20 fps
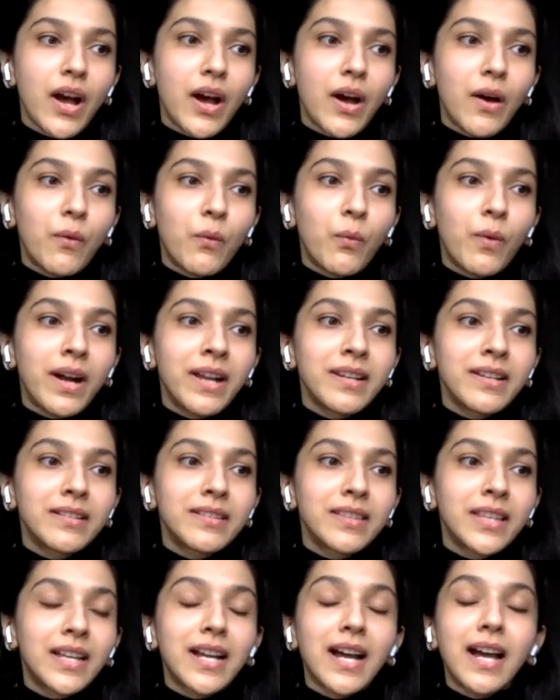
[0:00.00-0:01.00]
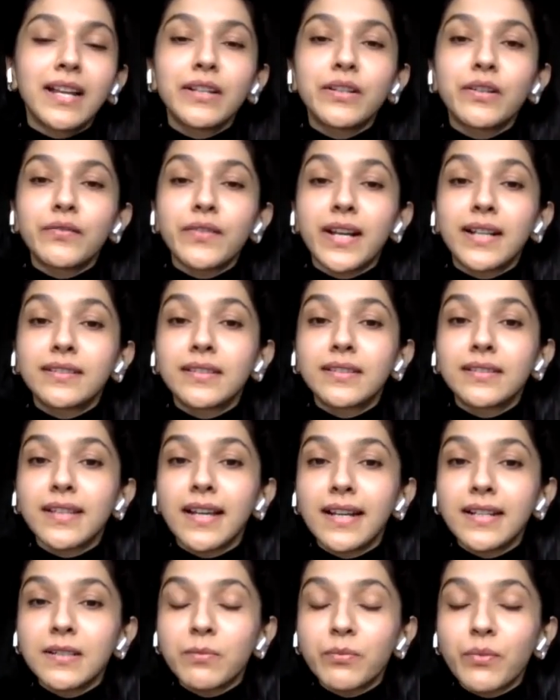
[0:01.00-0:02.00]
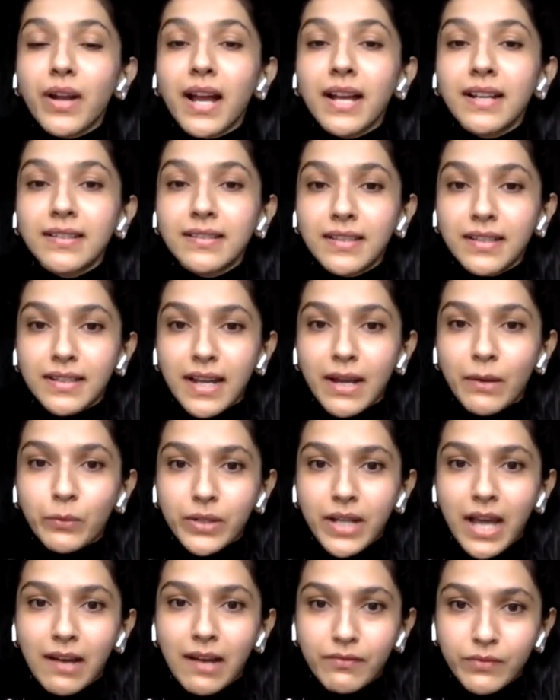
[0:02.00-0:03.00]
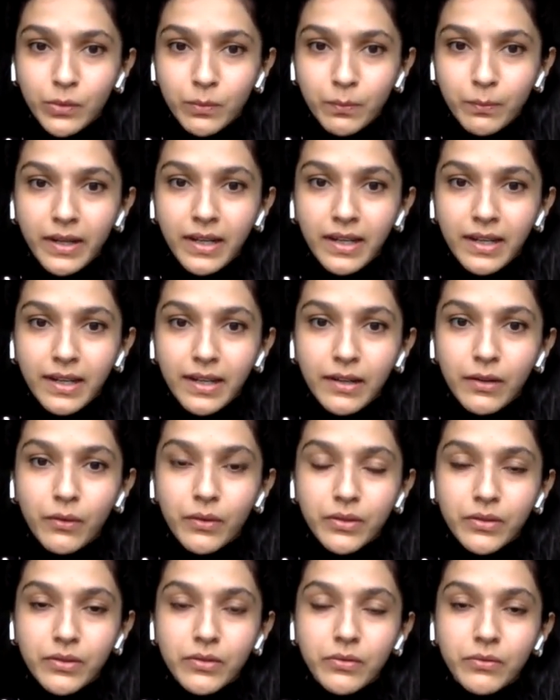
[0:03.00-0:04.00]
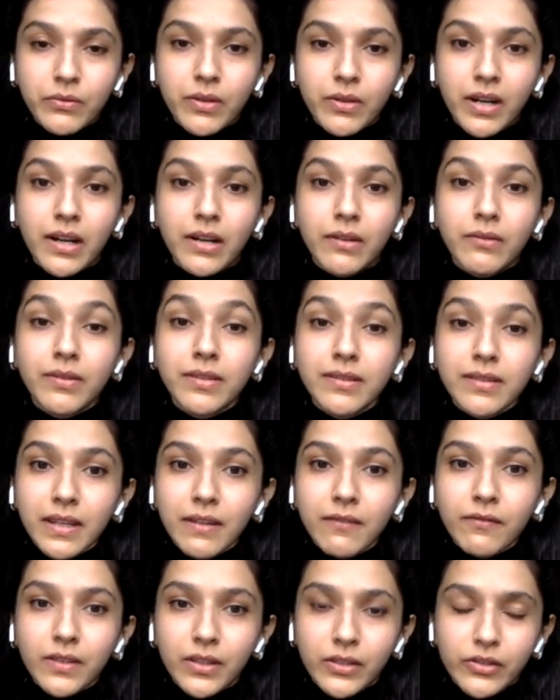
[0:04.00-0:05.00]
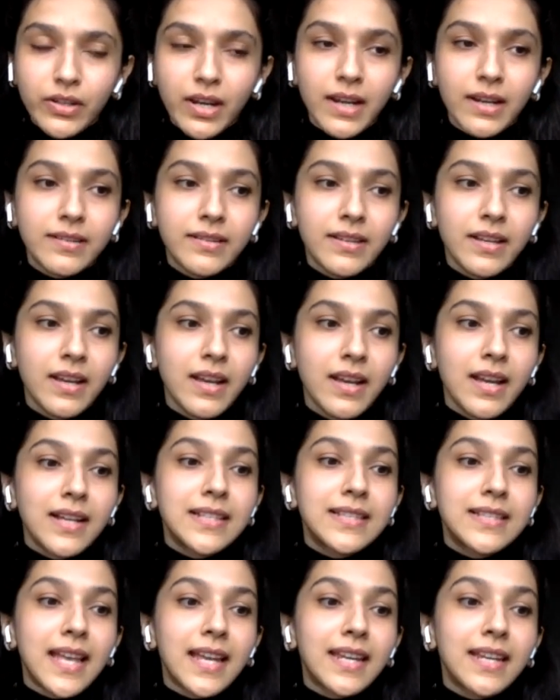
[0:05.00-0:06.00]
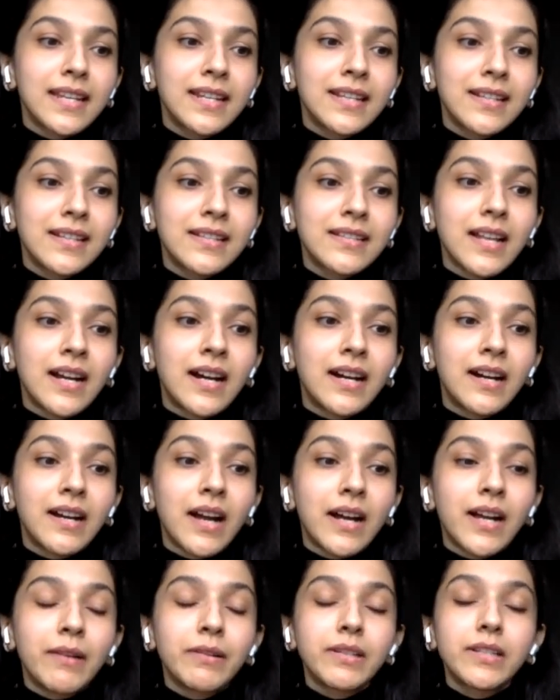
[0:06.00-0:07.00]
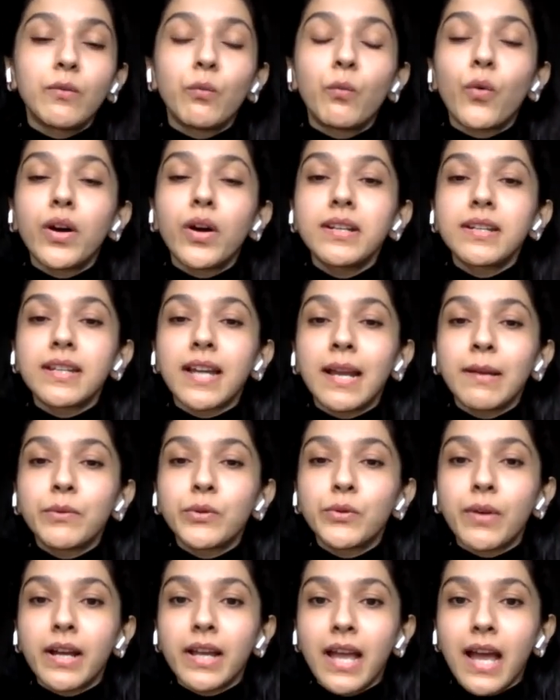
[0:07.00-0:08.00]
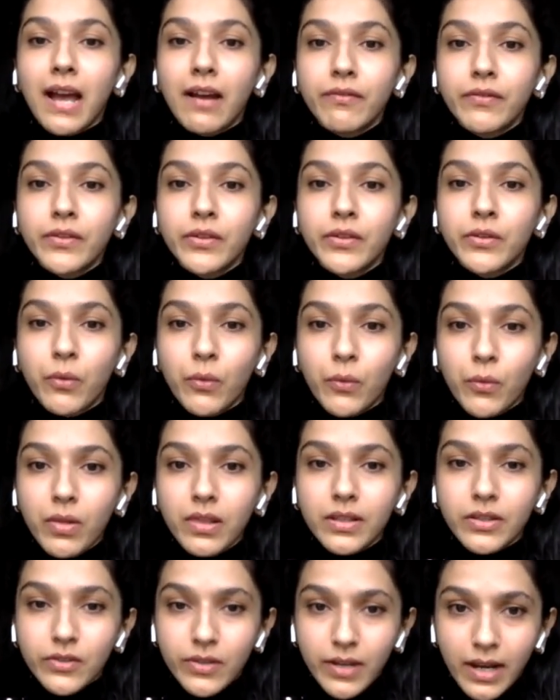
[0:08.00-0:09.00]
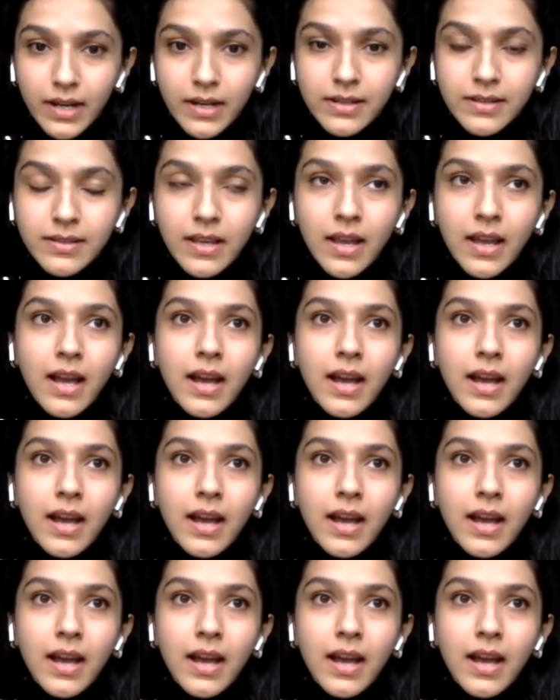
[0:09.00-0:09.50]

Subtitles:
One is the kind of exercise price that I would have to pay in order to receive the shares. Second is until what time do I have to hold the shares